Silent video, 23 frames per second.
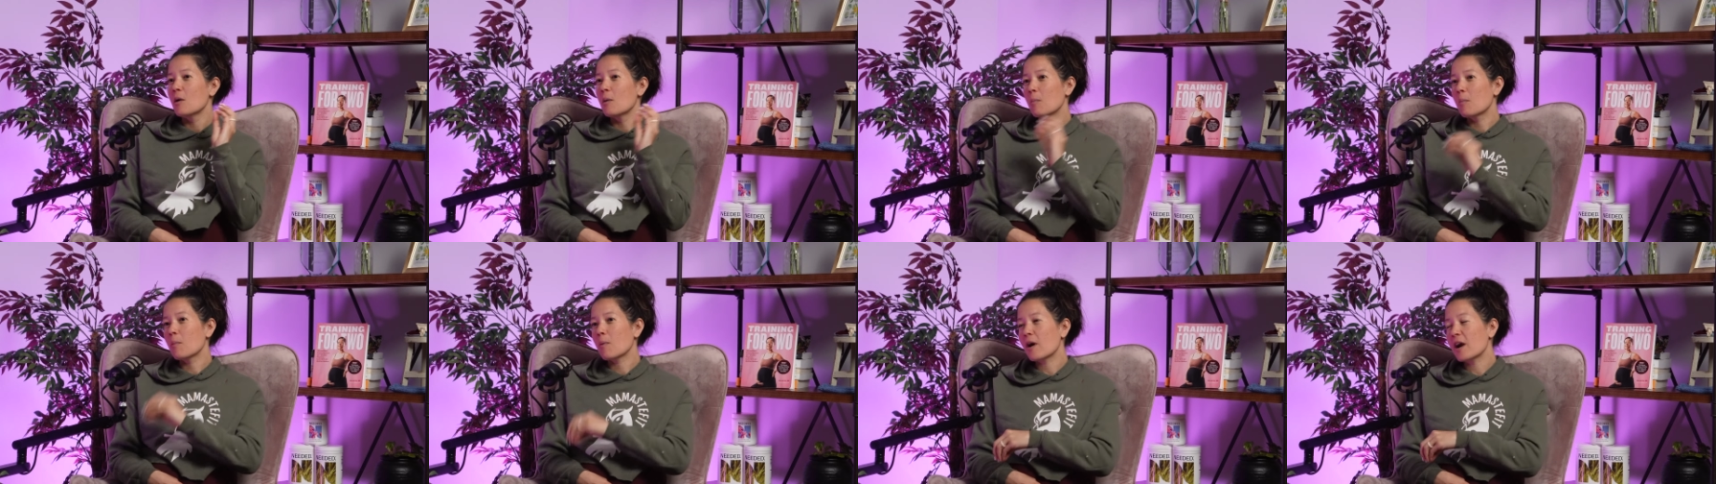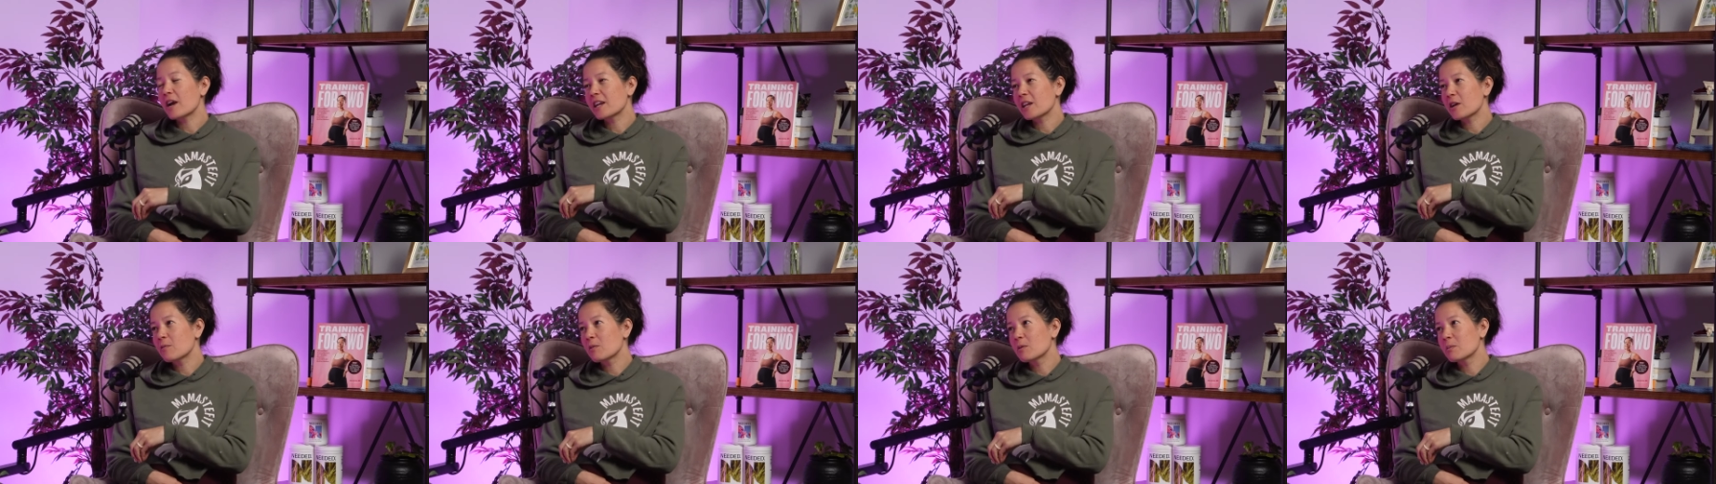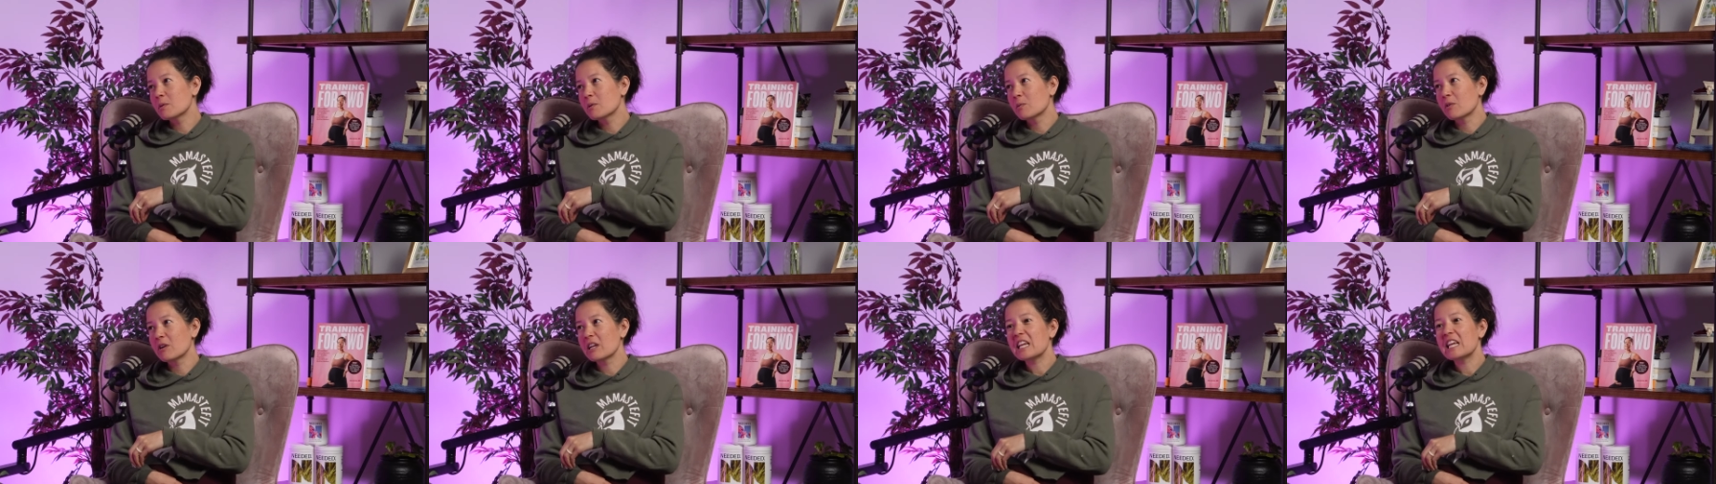pregnant
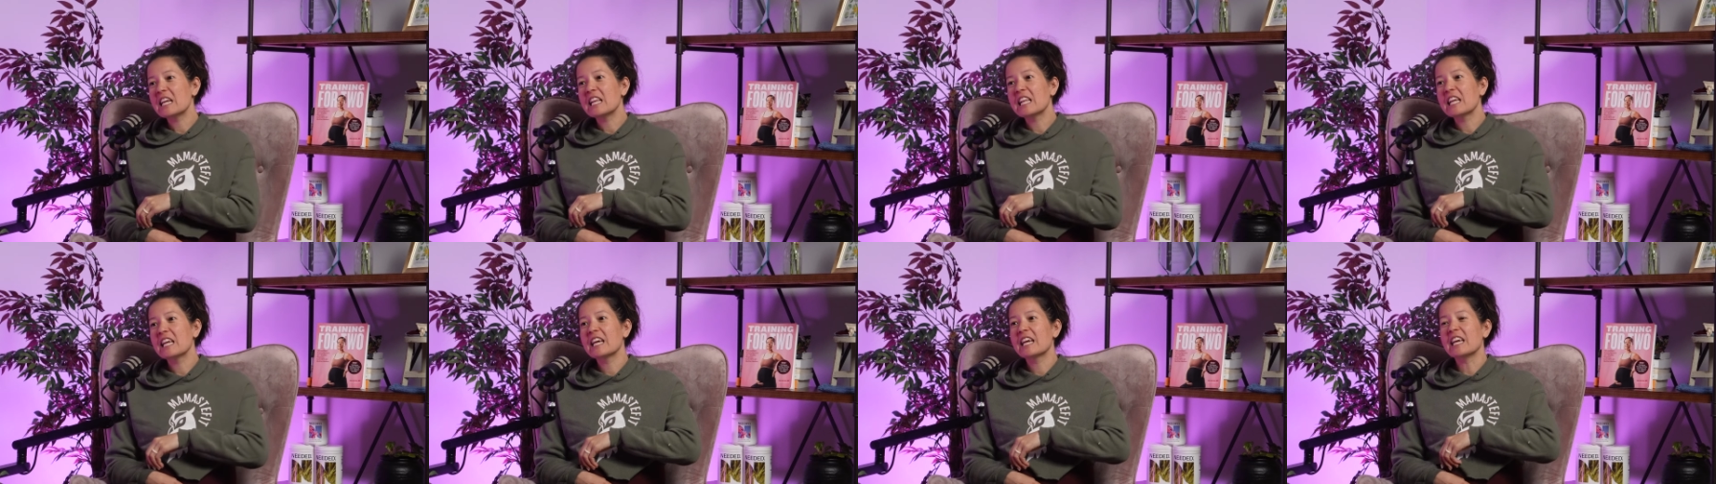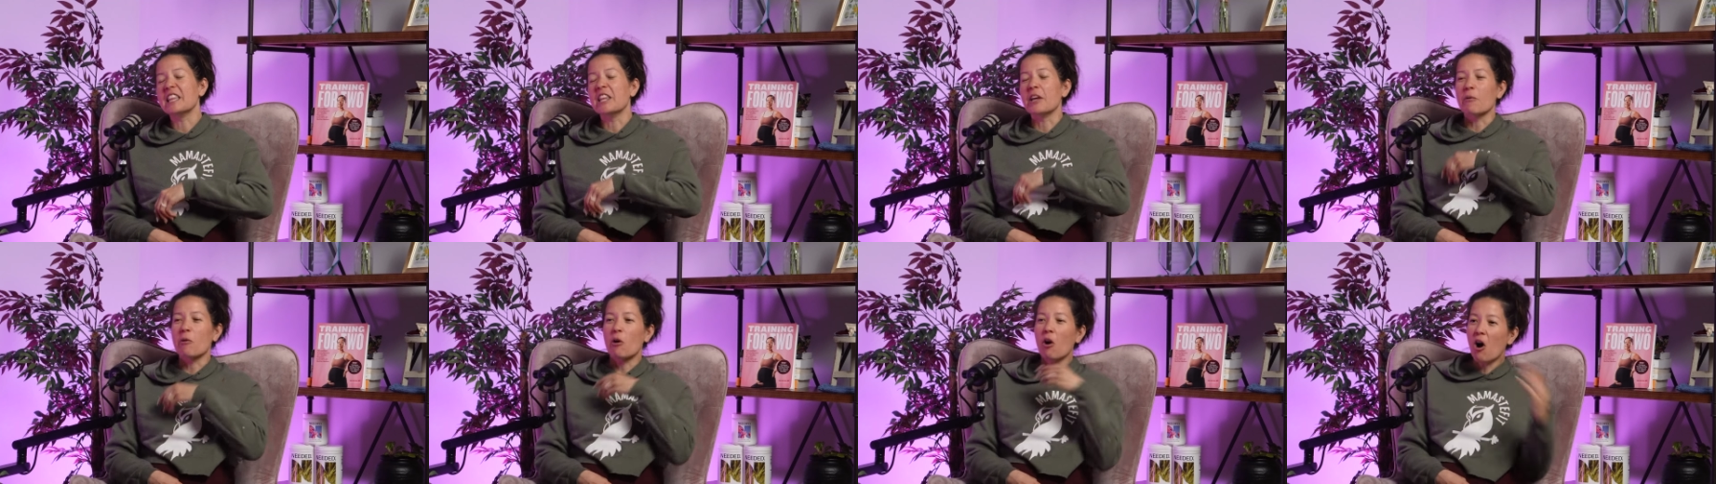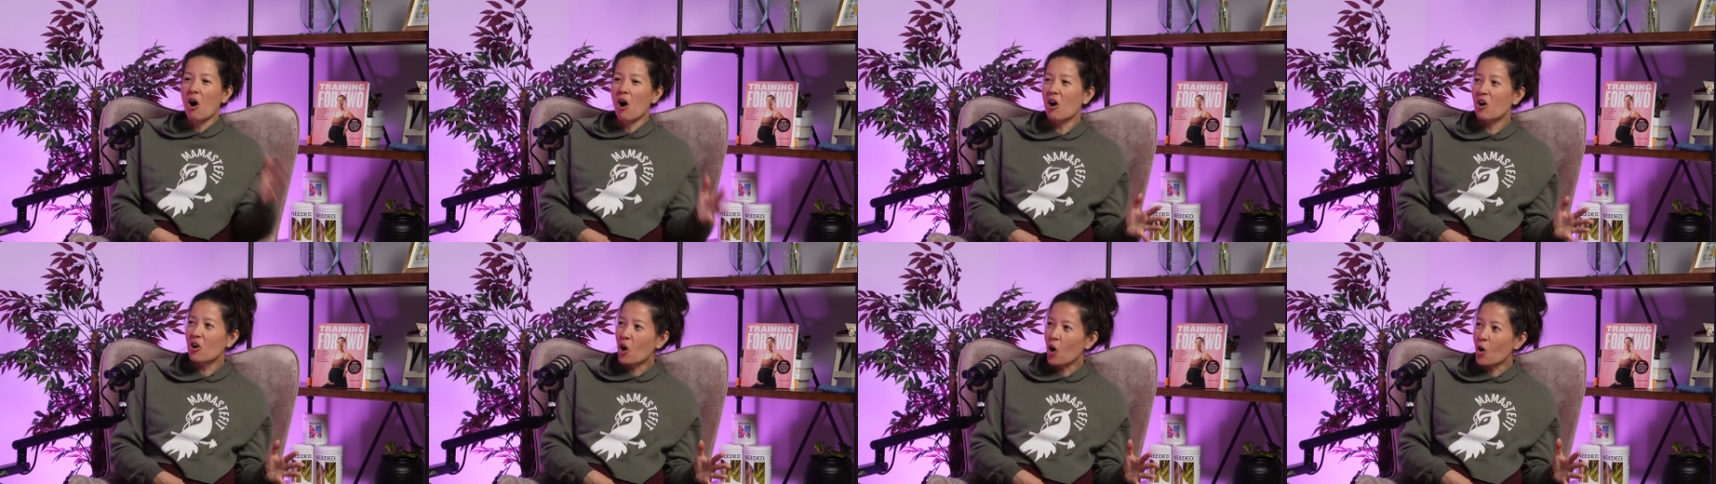women were eating, and they were
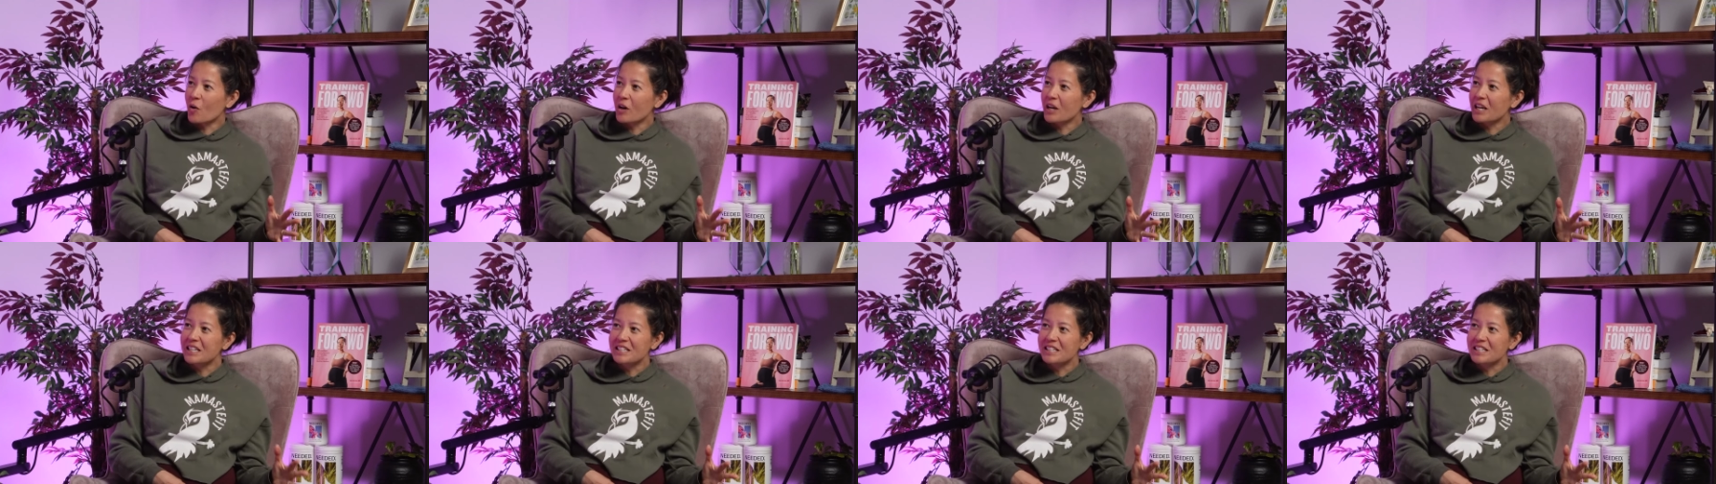all going